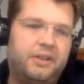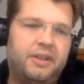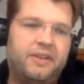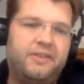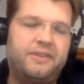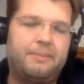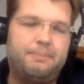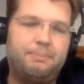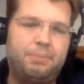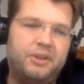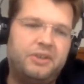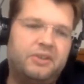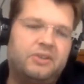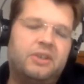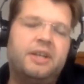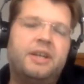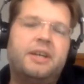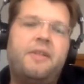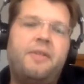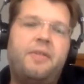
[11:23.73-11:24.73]
And at some point,
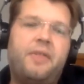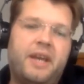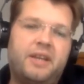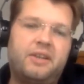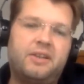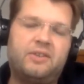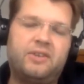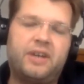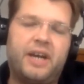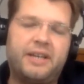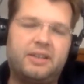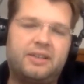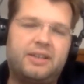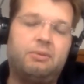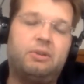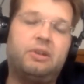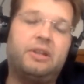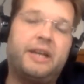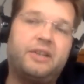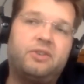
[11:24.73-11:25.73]
they decided
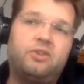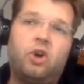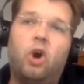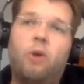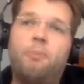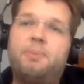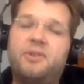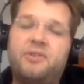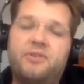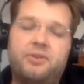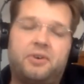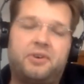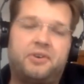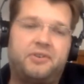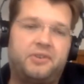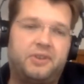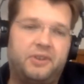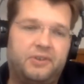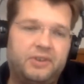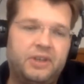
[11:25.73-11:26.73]
they would like to open
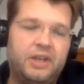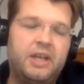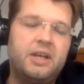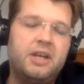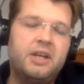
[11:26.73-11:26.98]
source this